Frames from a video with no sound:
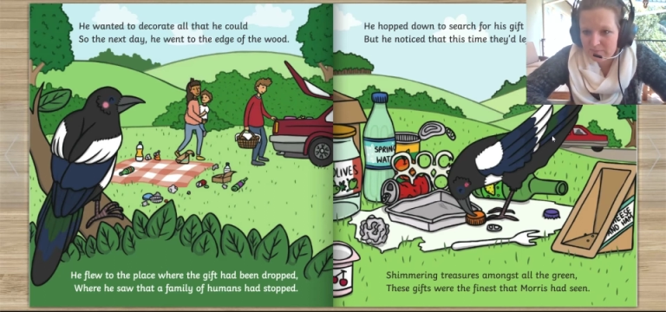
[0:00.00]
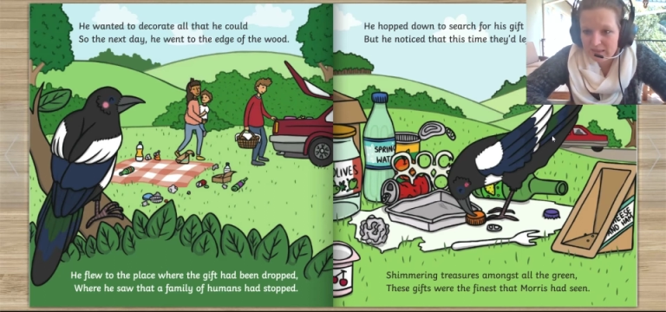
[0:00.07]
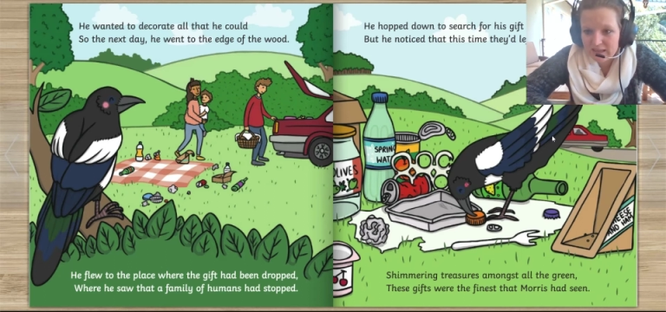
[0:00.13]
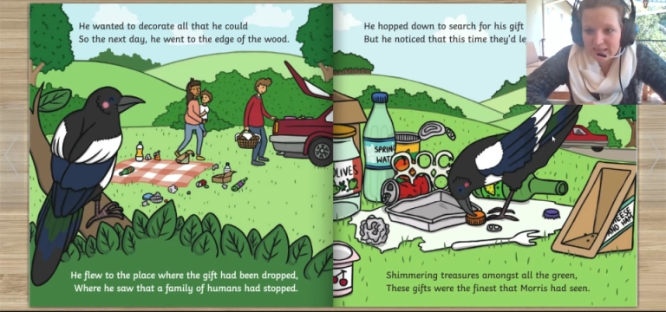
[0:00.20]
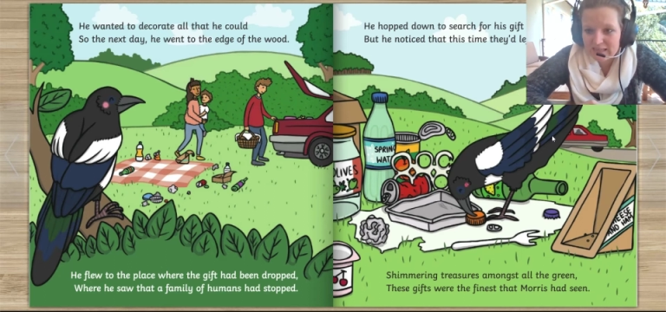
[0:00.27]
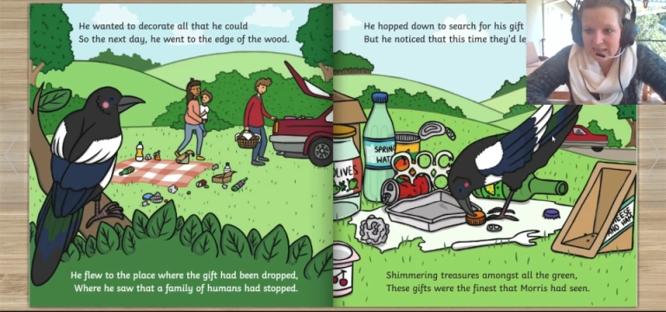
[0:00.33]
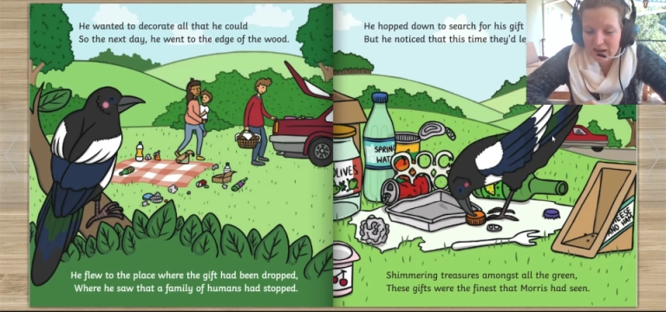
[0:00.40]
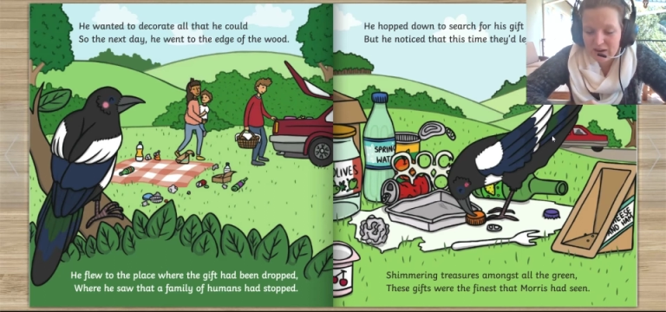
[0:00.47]

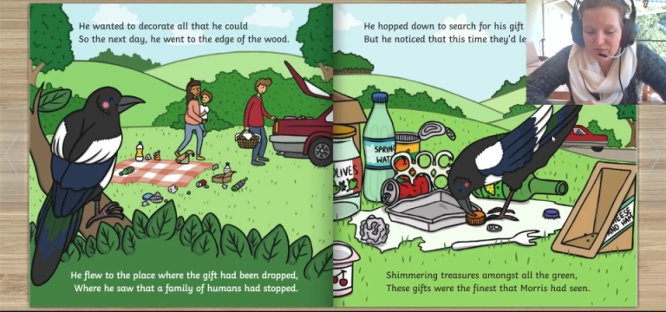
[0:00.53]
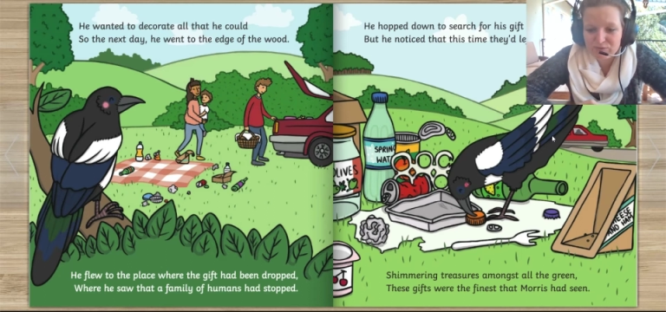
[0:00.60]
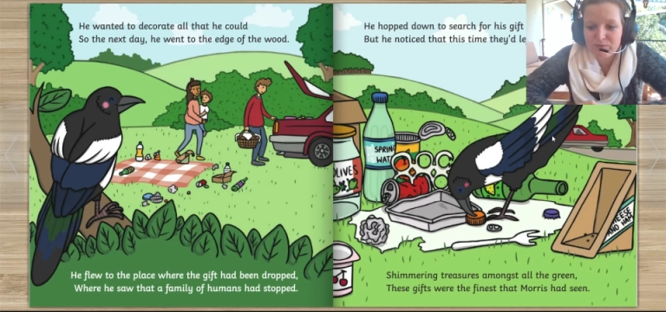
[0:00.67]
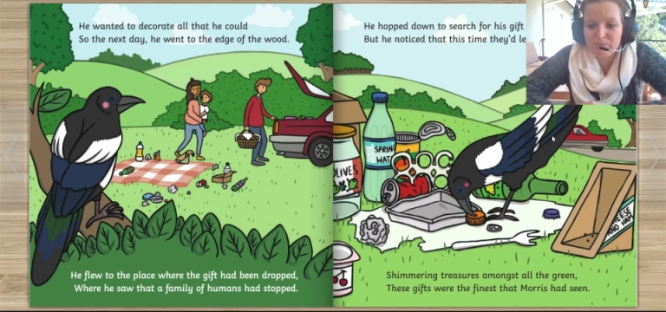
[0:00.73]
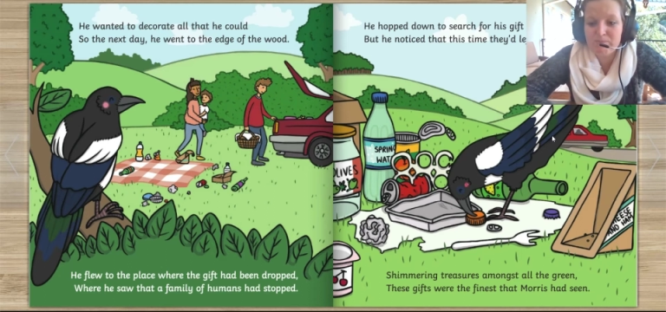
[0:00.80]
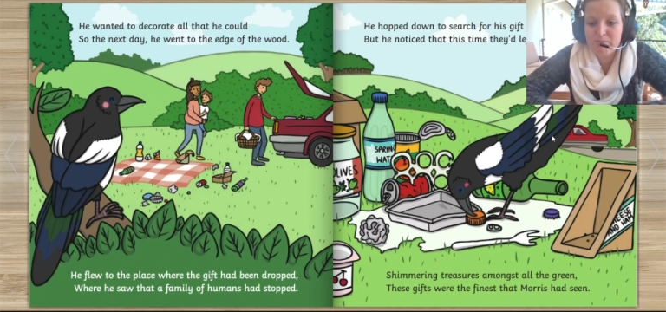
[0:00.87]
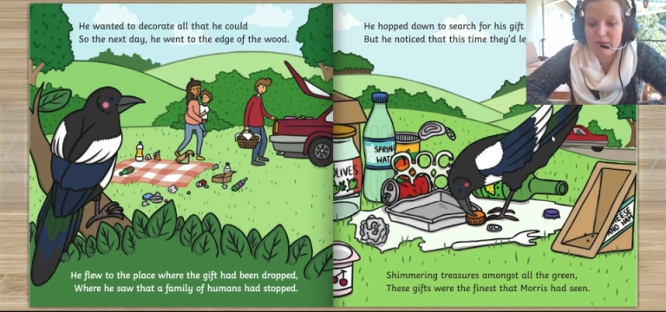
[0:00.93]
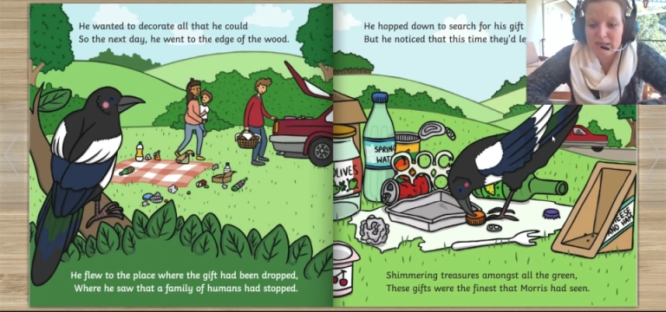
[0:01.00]
they'd left
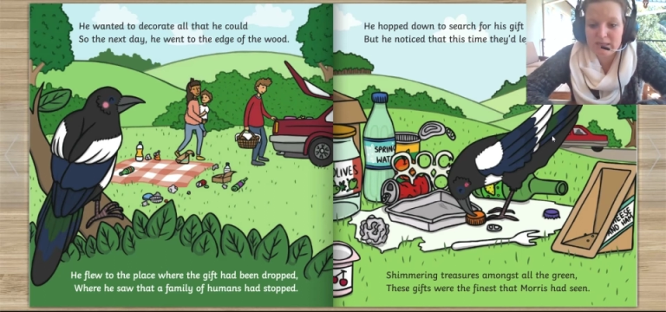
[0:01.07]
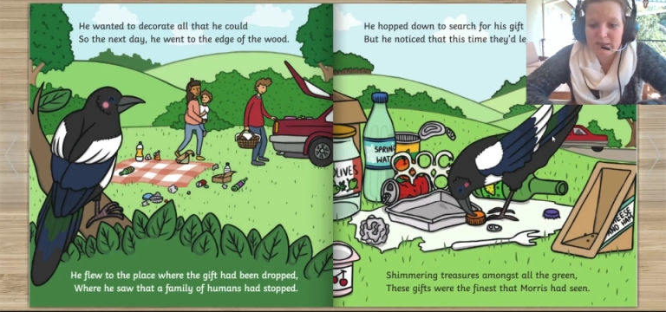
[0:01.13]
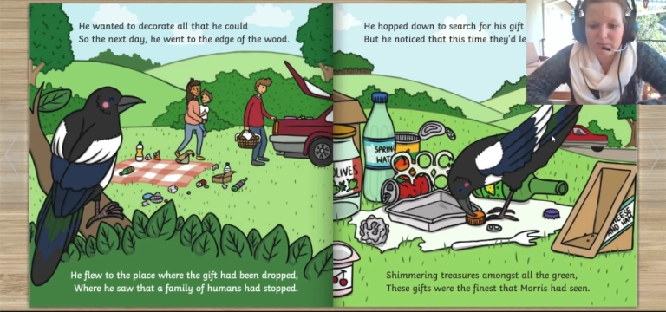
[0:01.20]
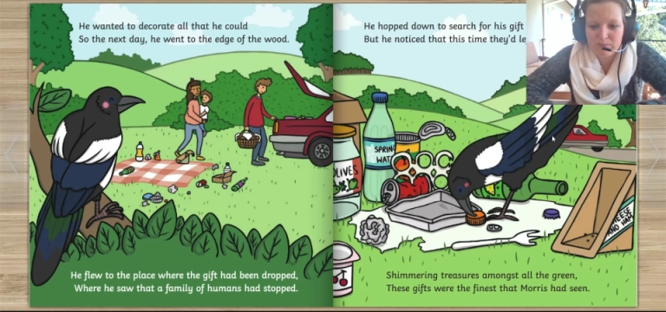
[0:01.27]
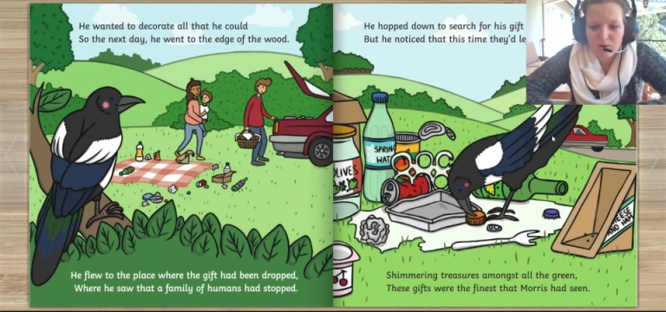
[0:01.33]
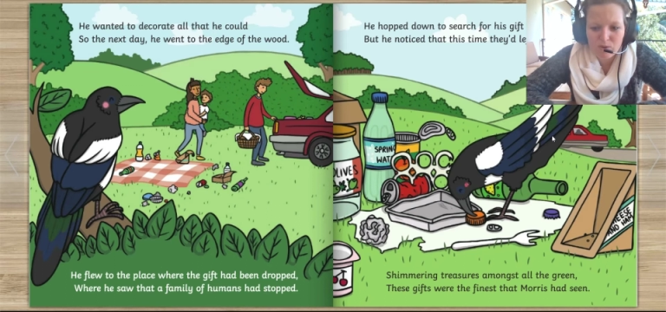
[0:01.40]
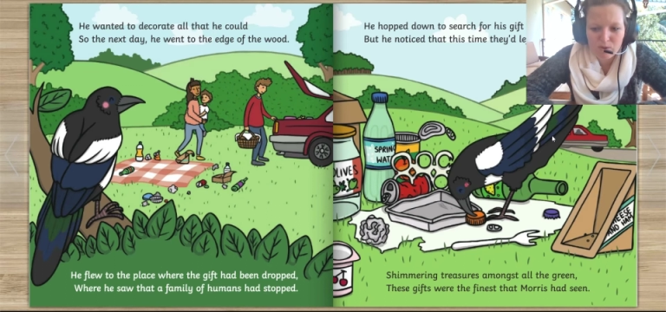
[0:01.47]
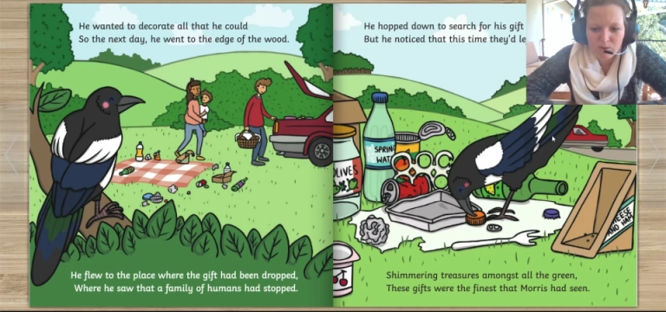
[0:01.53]
many
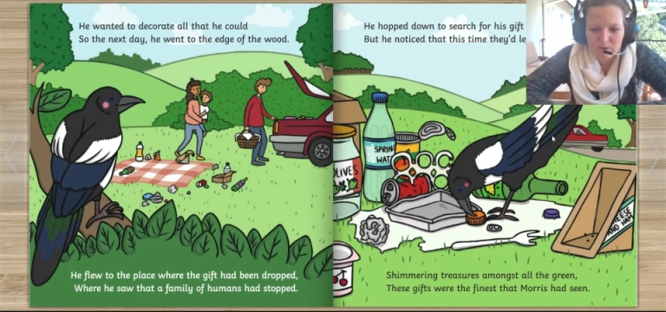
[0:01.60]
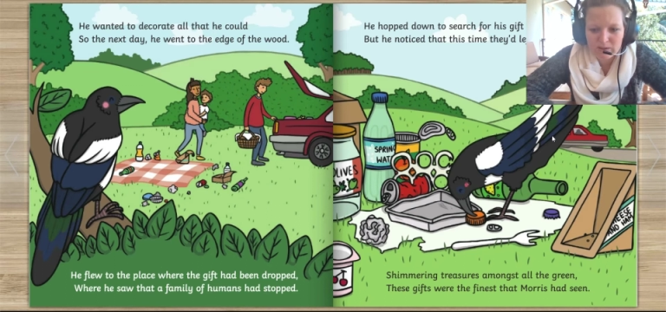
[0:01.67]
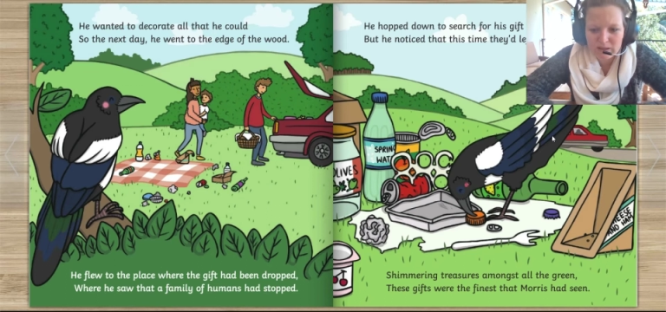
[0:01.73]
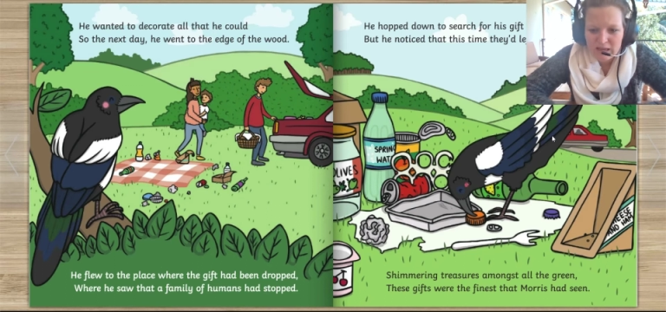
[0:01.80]
more,